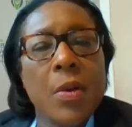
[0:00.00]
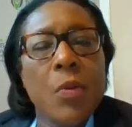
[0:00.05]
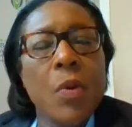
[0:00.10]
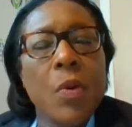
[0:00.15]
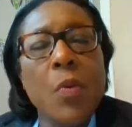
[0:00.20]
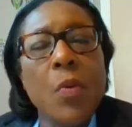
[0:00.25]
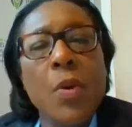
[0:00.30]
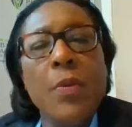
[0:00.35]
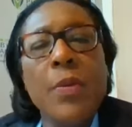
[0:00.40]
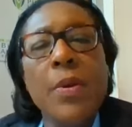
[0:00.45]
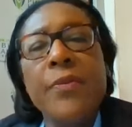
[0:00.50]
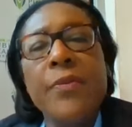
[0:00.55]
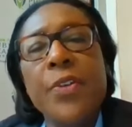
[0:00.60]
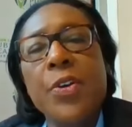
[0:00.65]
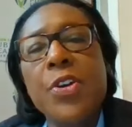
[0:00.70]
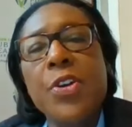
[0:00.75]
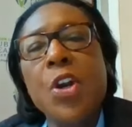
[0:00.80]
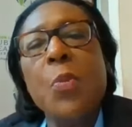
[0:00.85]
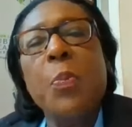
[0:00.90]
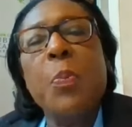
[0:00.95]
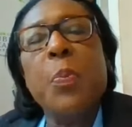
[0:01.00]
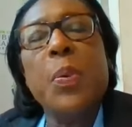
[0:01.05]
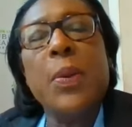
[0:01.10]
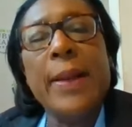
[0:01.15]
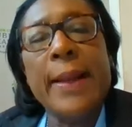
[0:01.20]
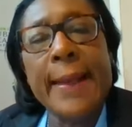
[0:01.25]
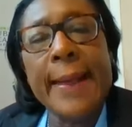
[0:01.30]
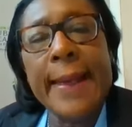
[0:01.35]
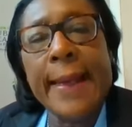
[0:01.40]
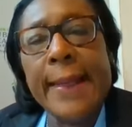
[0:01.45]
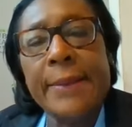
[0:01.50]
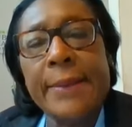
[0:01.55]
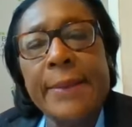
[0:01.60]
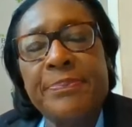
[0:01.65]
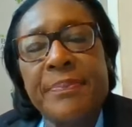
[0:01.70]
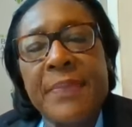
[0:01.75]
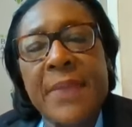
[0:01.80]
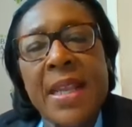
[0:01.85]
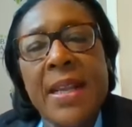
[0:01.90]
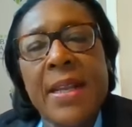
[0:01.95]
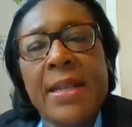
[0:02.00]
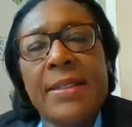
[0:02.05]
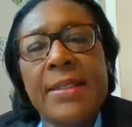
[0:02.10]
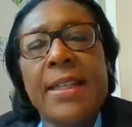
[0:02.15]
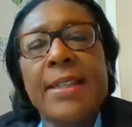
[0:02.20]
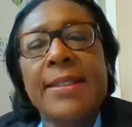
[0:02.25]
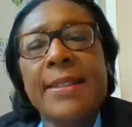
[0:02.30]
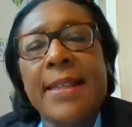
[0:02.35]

when we review your plan, to